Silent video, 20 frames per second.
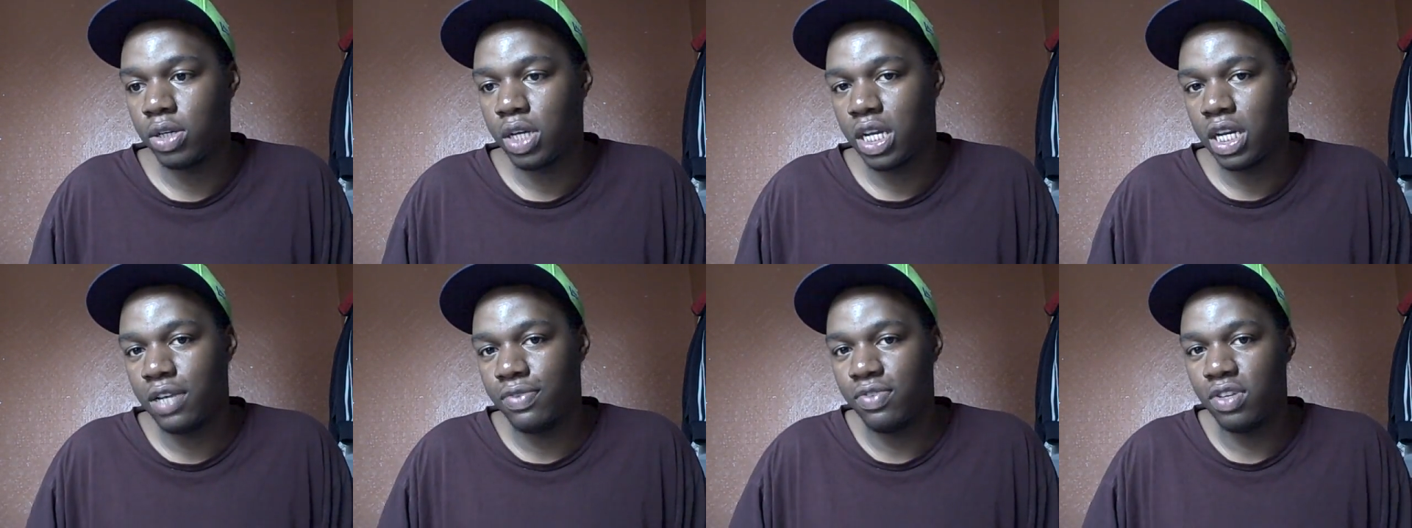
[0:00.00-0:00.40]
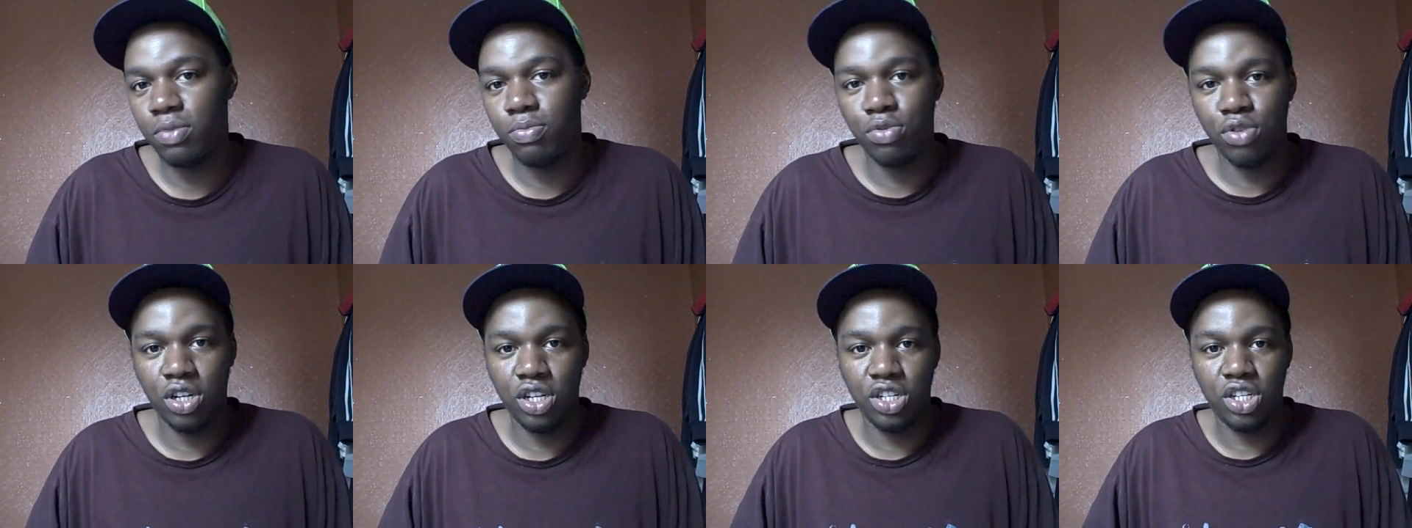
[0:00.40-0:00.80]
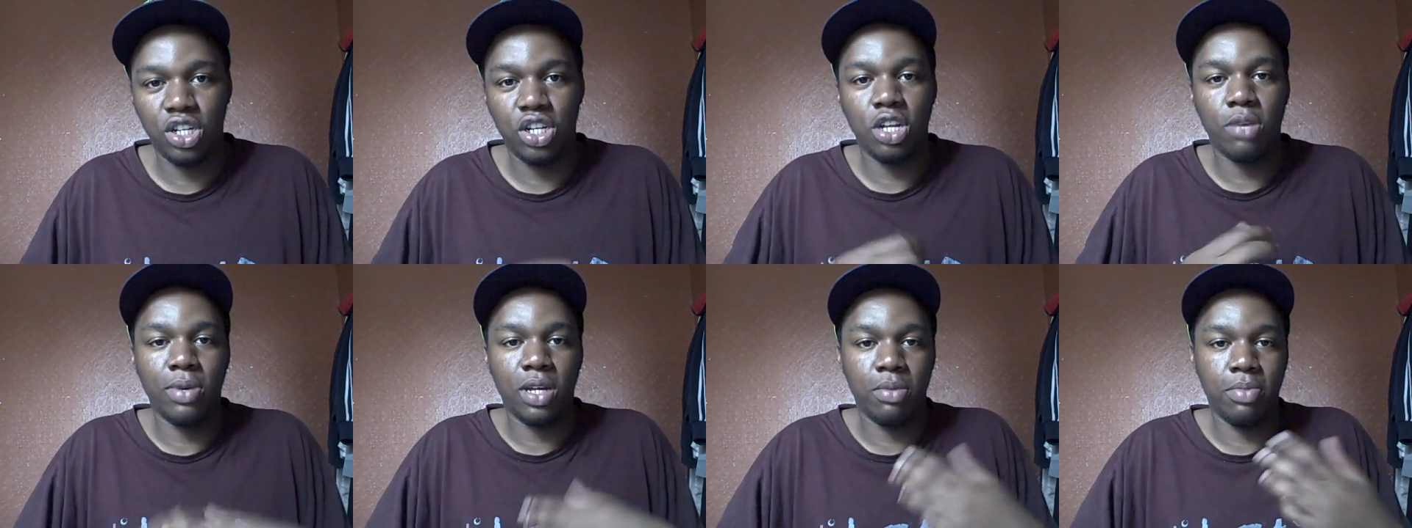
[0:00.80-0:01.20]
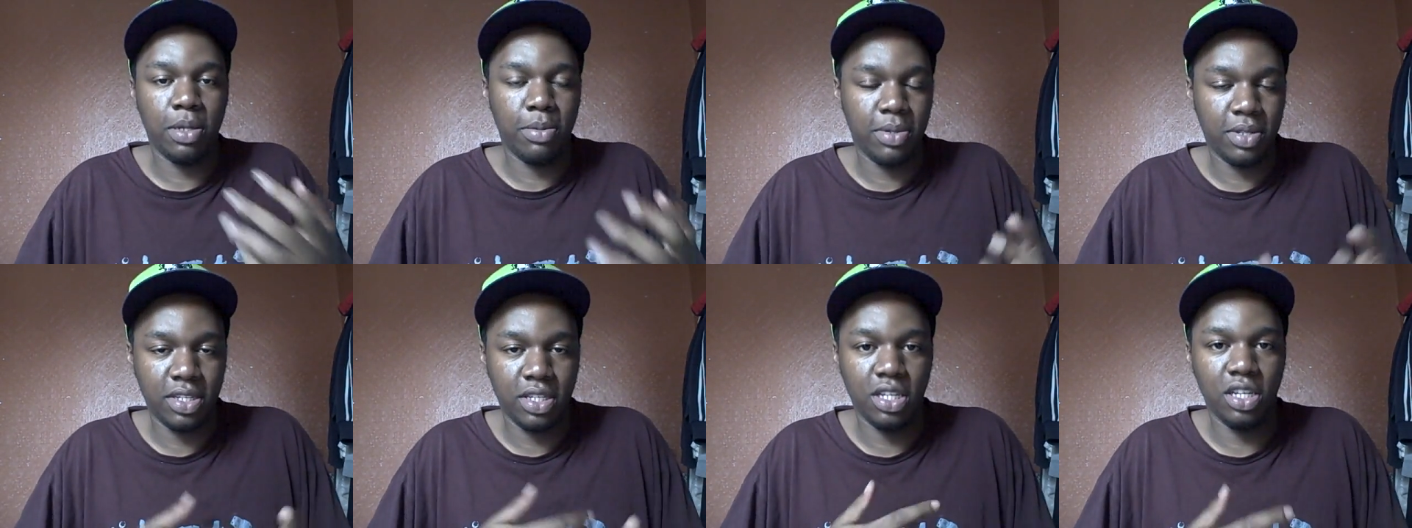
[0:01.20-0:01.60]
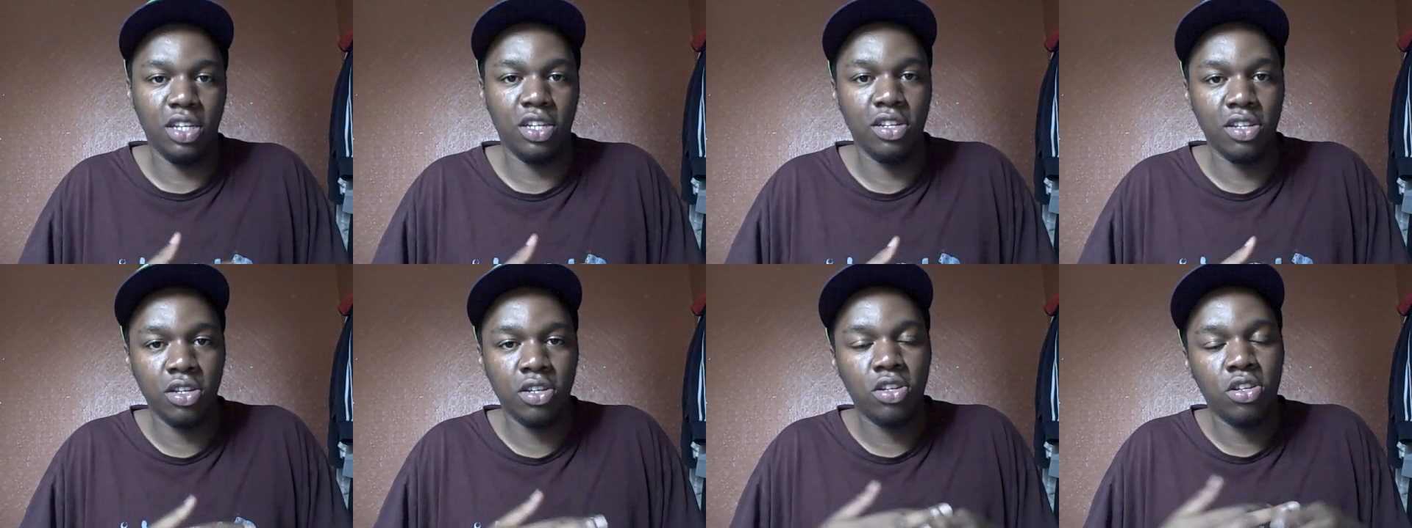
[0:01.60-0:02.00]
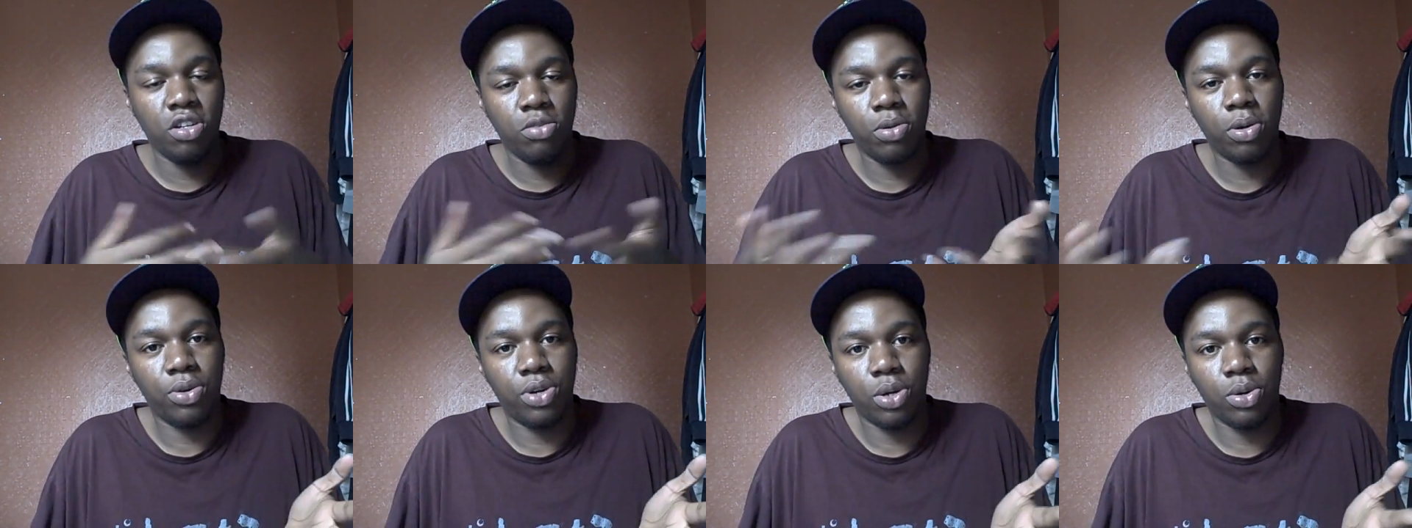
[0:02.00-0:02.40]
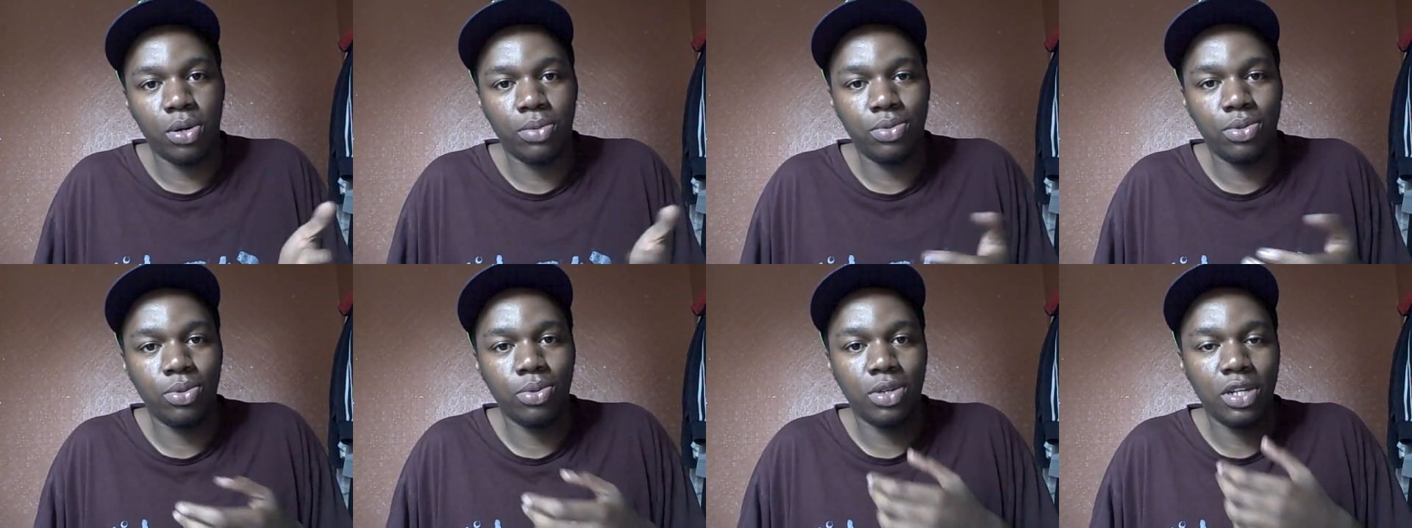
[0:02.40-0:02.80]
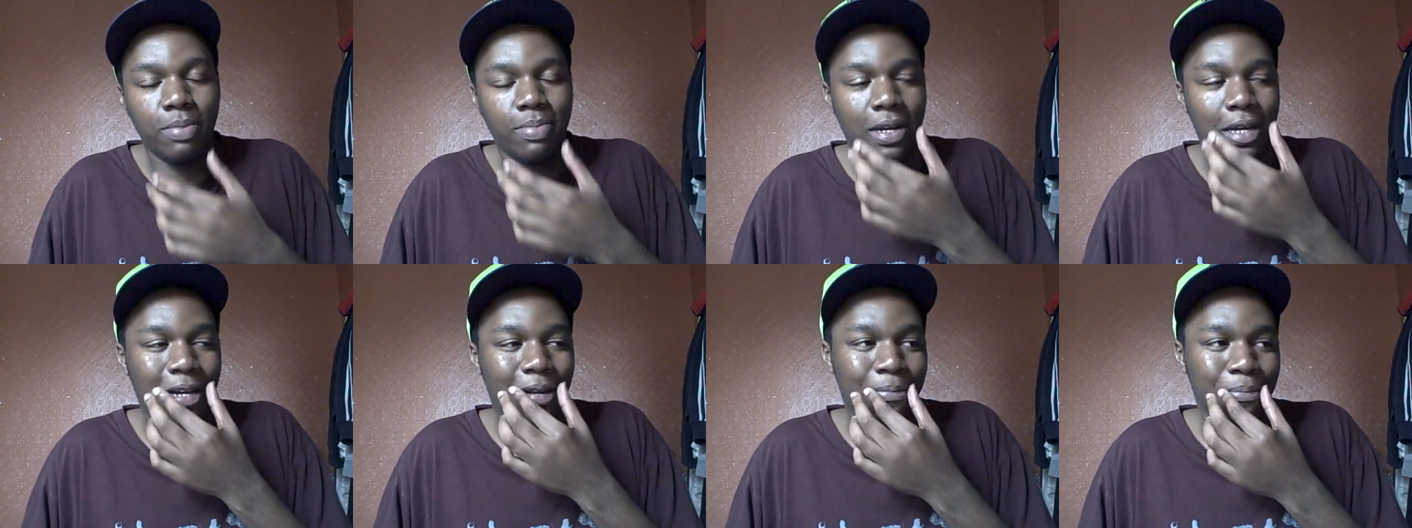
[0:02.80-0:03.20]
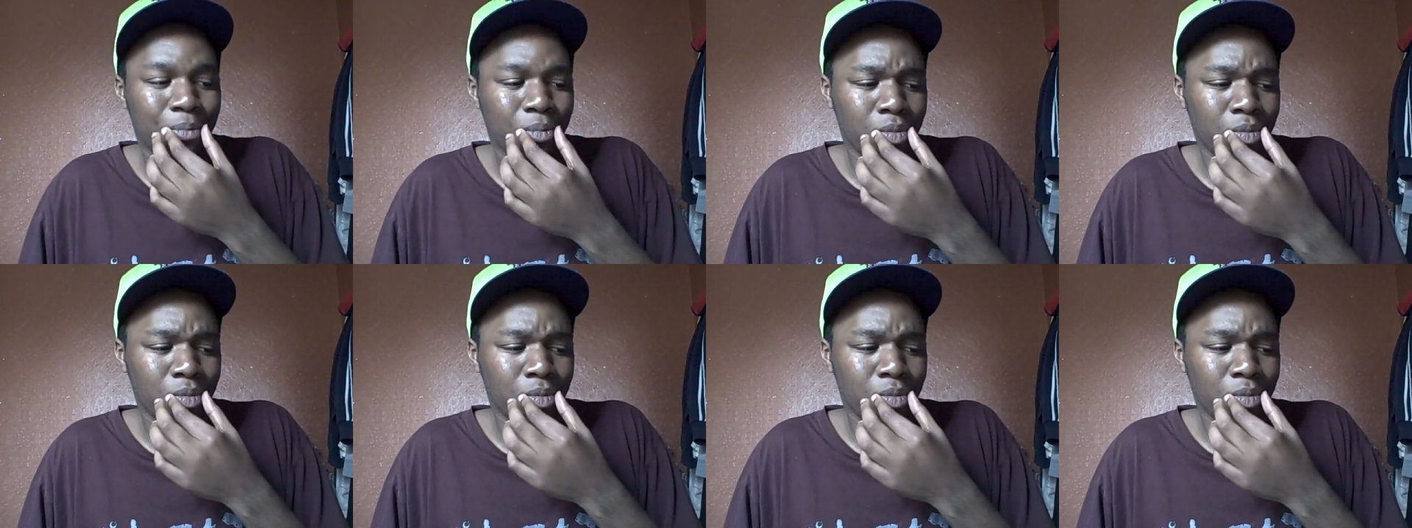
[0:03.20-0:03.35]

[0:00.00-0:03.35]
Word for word: And if you're British and you know about the BBC, you probably know what I'm talking about.